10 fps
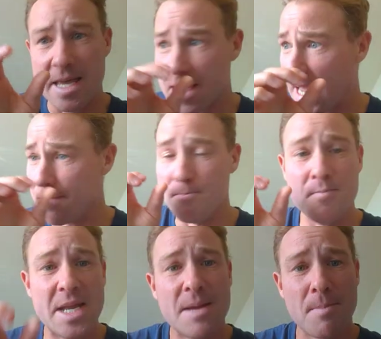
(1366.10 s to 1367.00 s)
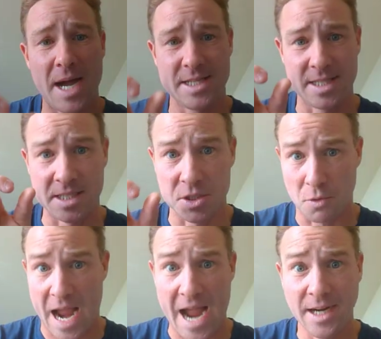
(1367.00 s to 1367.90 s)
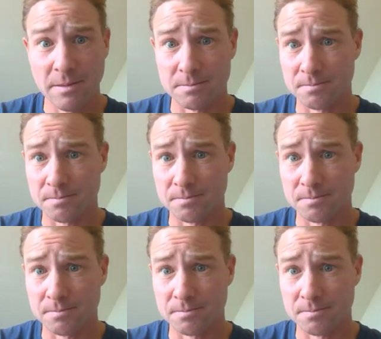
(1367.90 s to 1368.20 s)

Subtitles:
and minimizing drag,